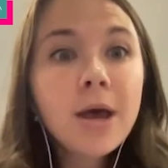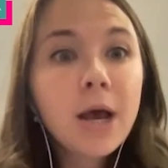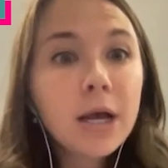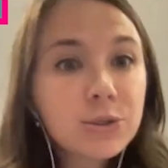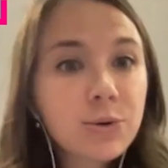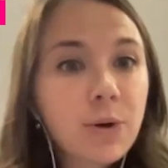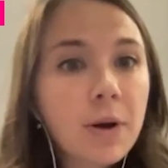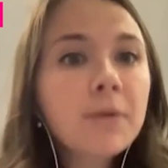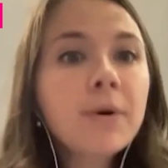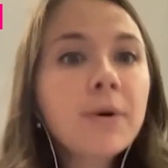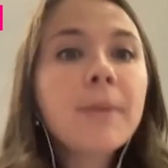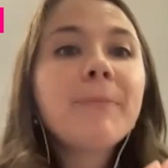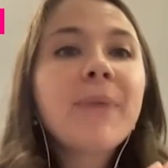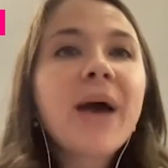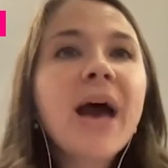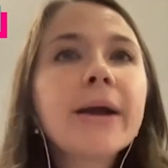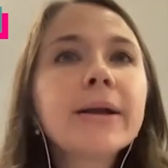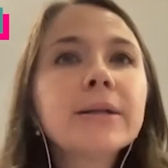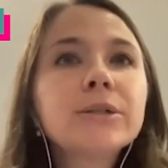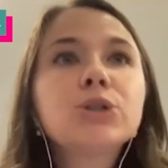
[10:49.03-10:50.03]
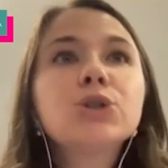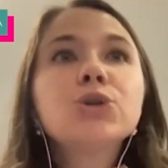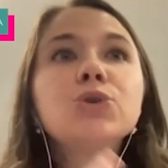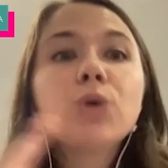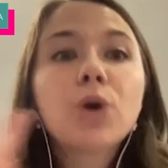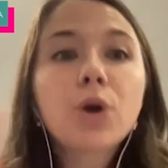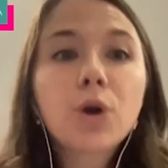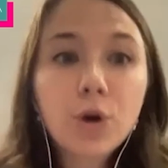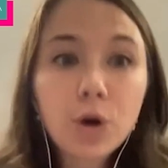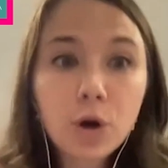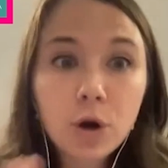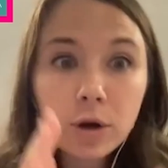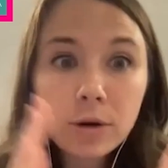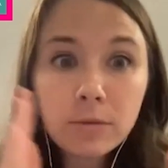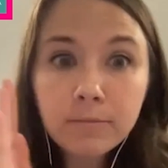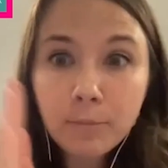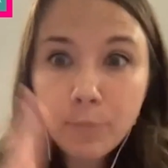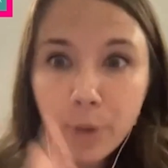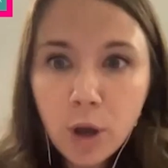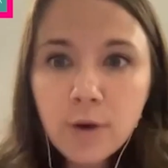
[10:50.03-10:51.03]
So I went back to
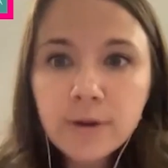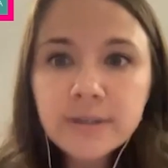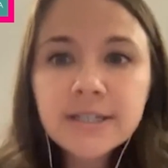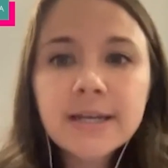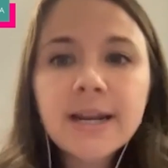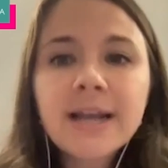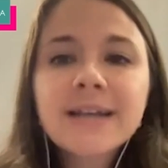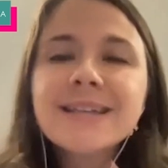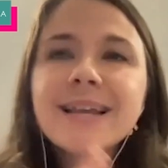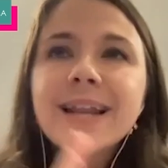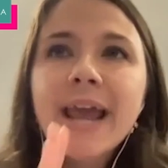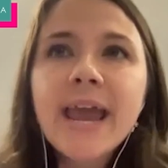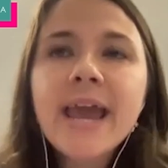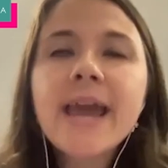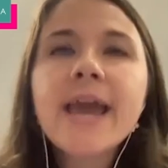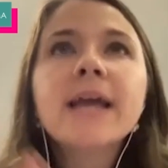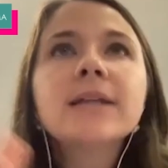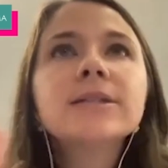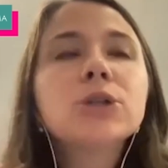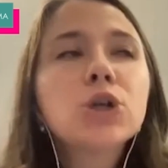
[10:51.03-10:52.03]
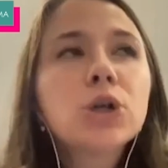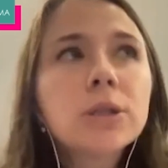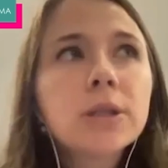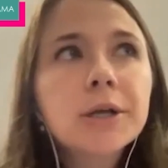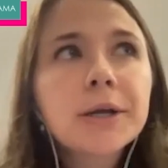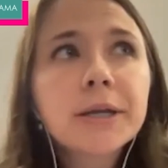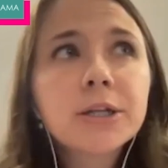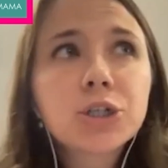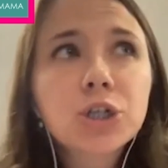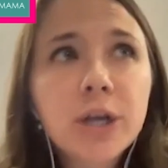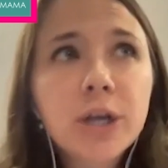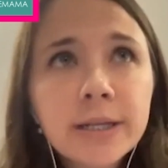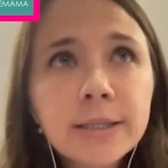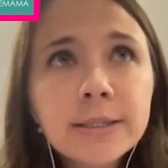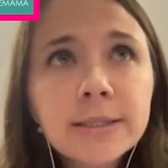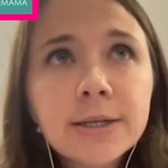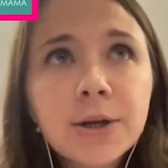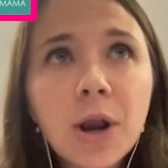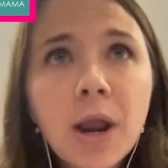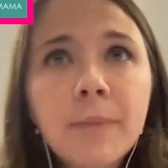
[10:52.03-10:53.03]
her post and I said, hey, I took a look at your
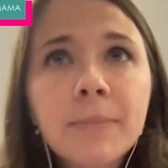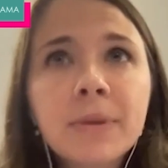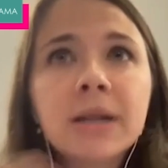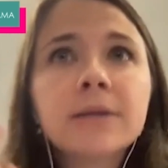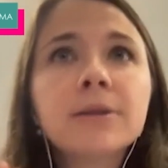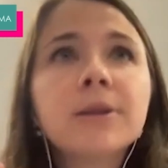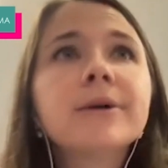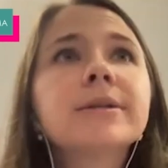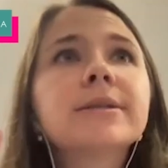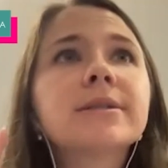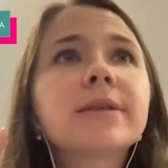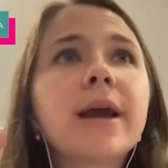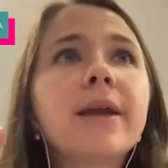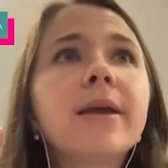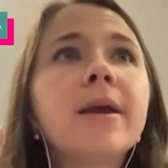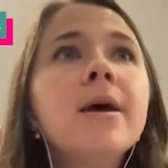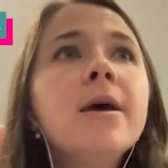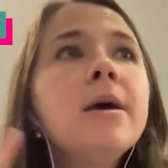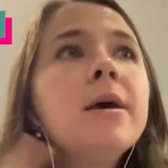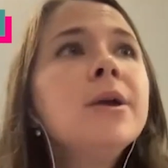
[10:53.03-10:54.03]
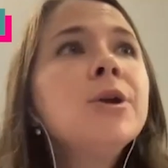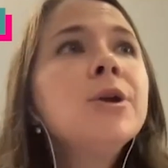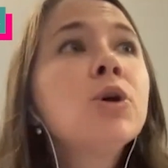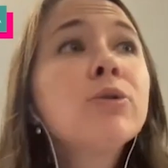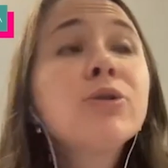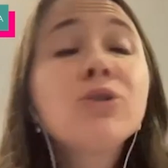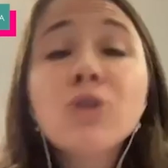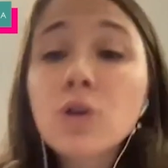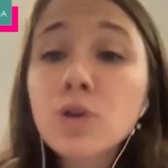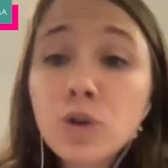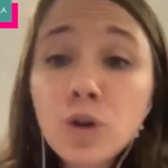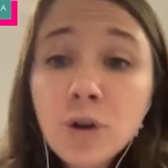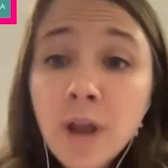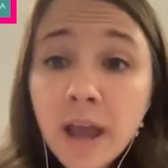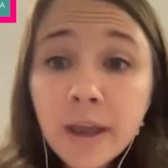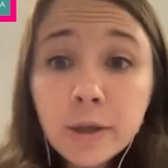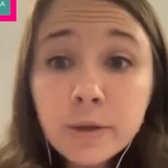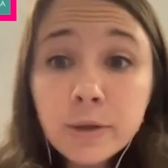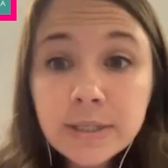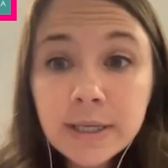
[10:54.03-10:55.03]
Instagram and it looks like, you know, you're
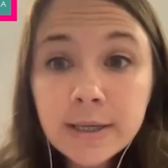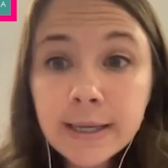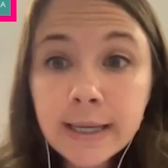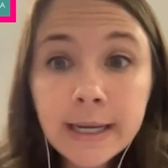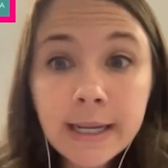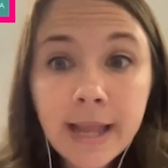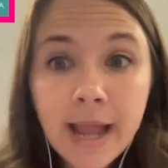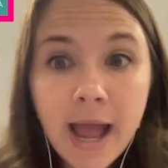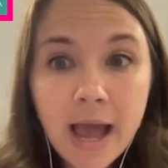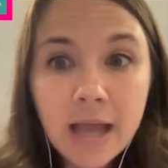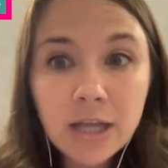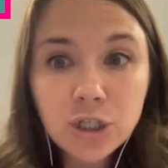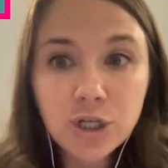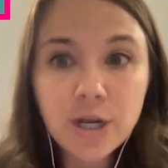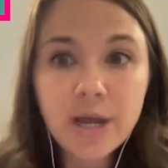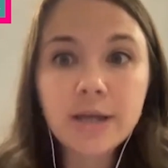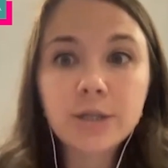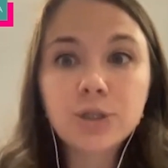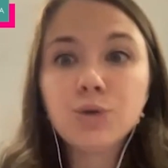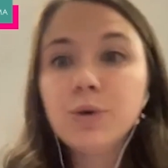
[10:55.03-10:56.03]
not using any hashtags.